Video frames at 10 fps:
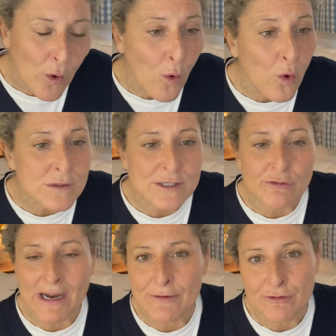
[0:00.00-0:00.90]
also
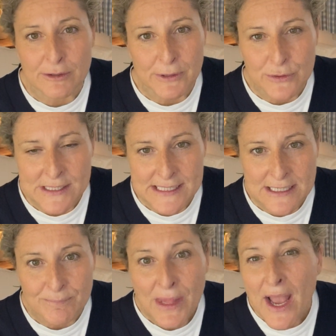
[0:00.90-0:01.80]
great for the immune
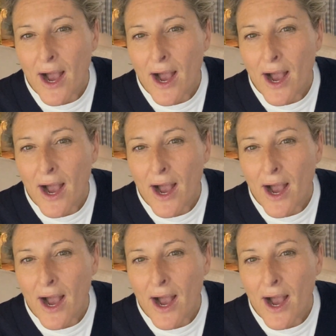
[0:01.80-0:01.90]
system.